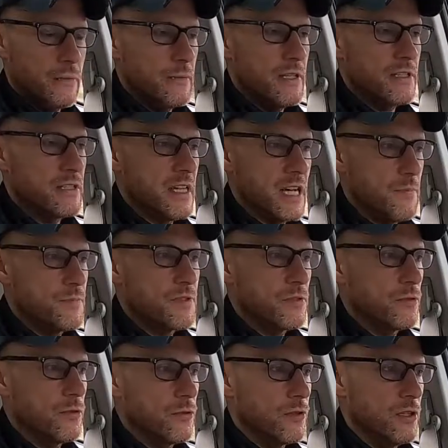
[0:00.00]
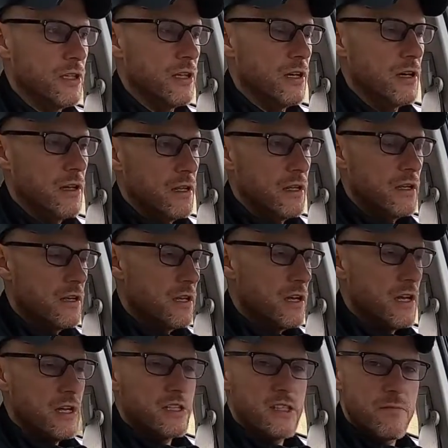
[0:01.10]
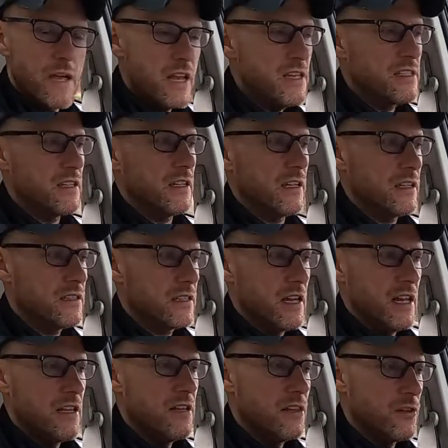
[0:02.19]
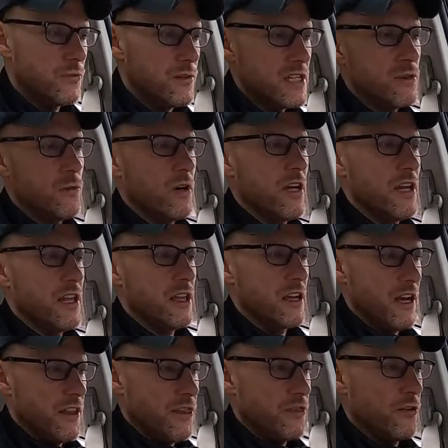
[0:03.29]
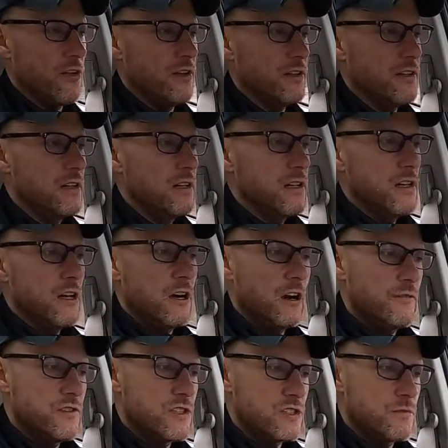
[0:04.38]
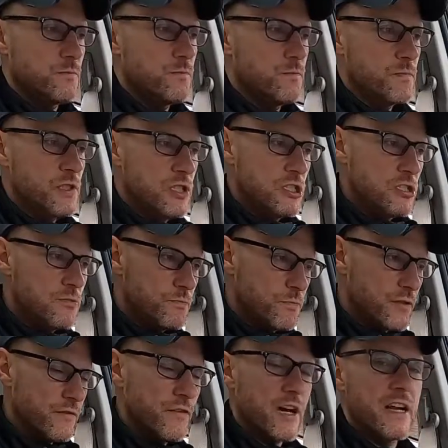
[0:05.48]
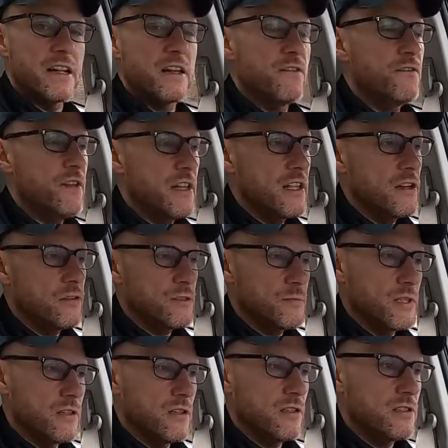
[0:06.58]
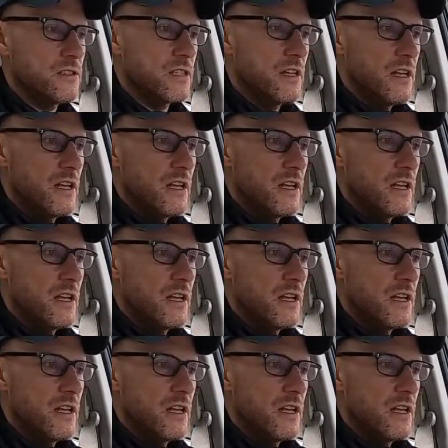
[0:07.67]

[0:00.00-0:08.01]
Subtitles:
I mean, it's absolutely, it's amazing. And the reason why I thought of just providing a video is because